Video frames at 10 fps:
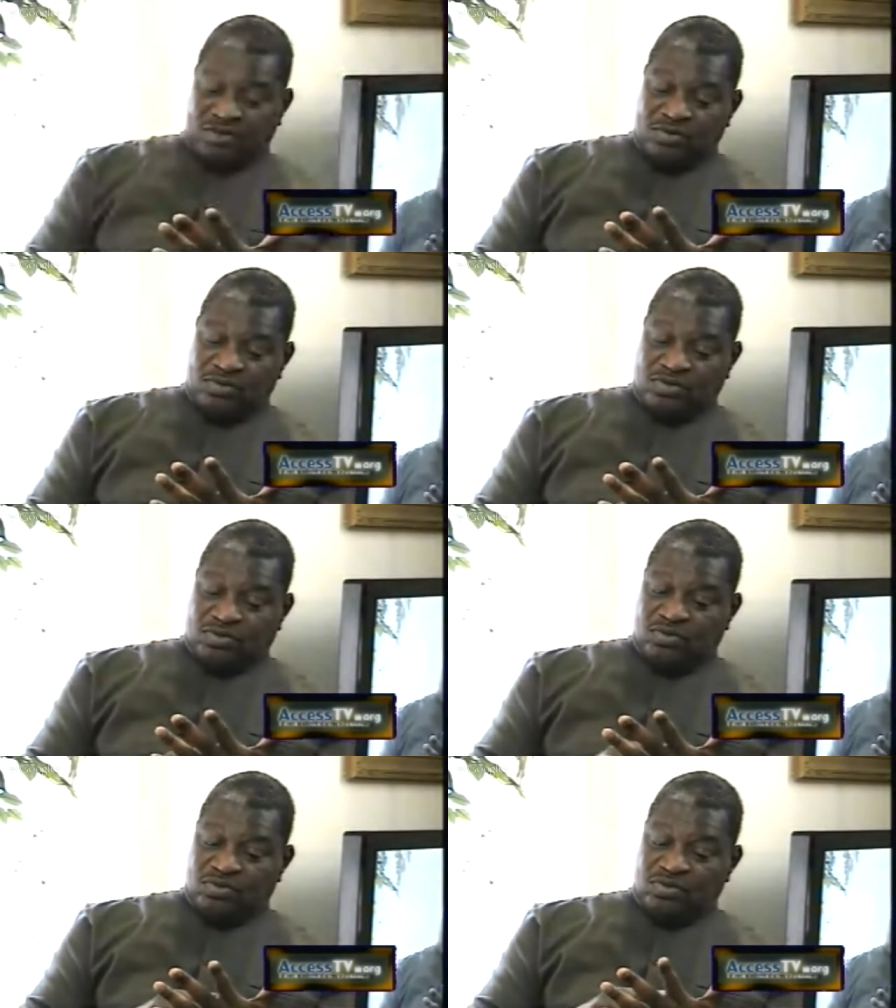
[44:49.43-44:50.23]
to
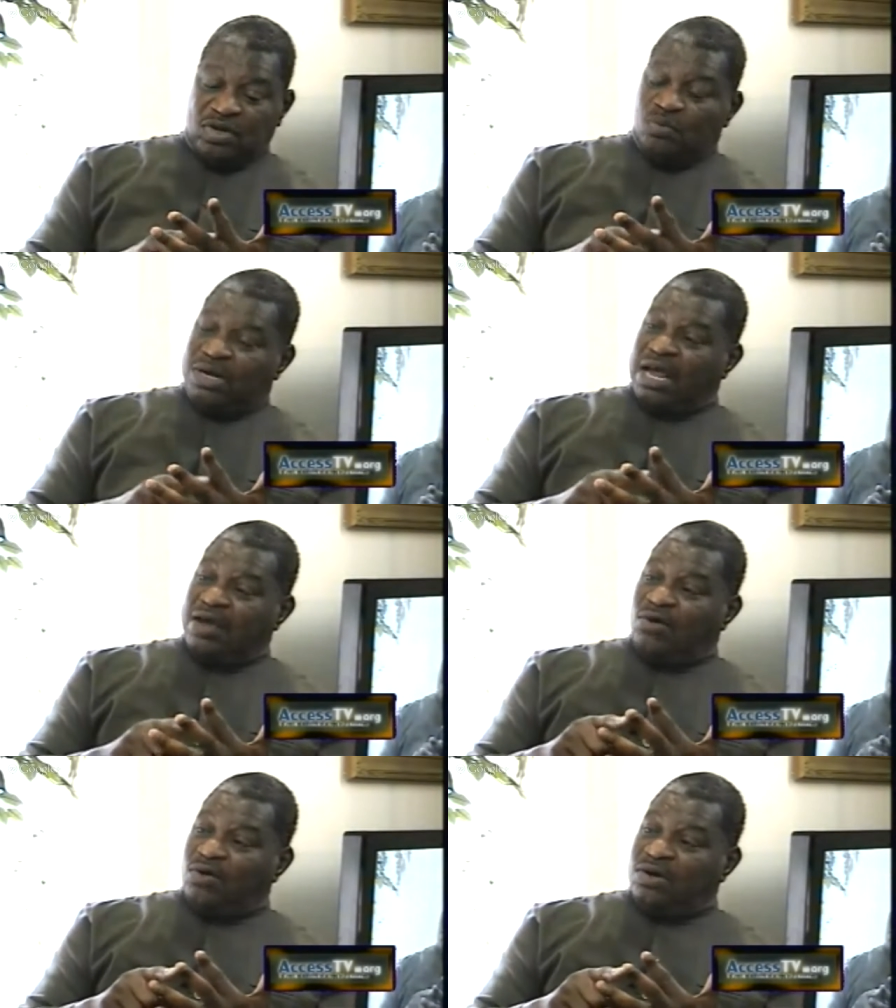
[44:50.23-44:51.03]
to what I
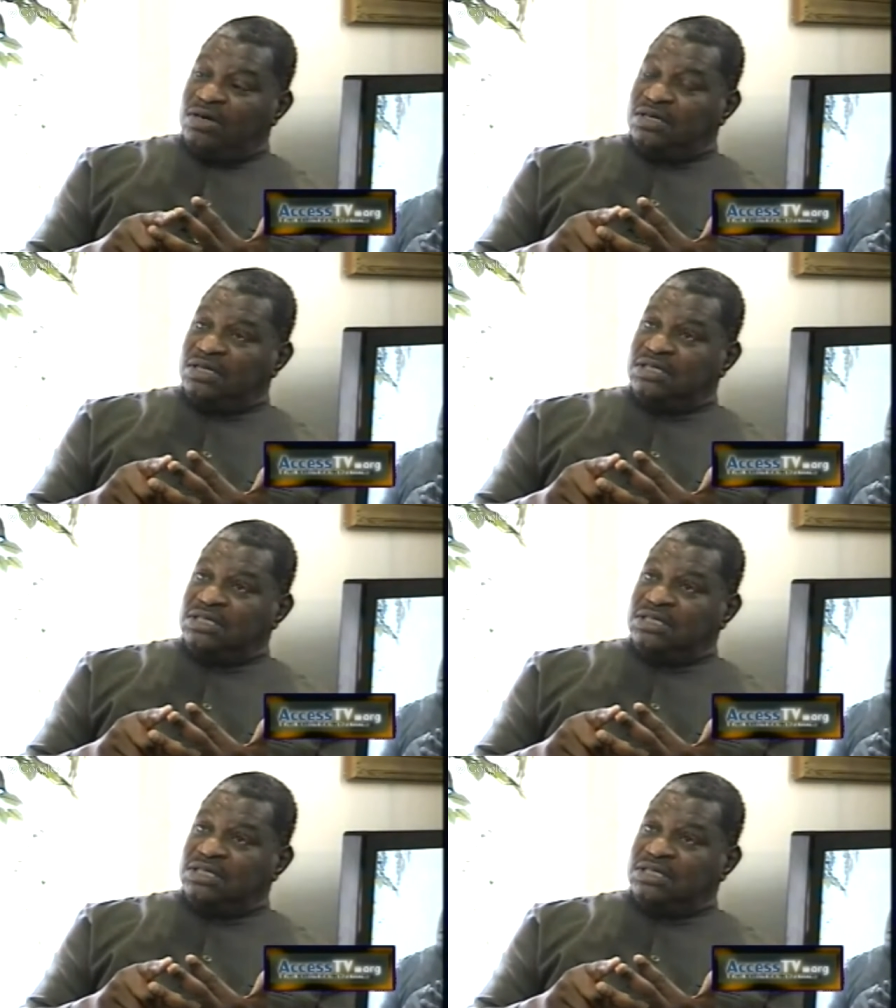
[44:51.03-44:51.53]
call the,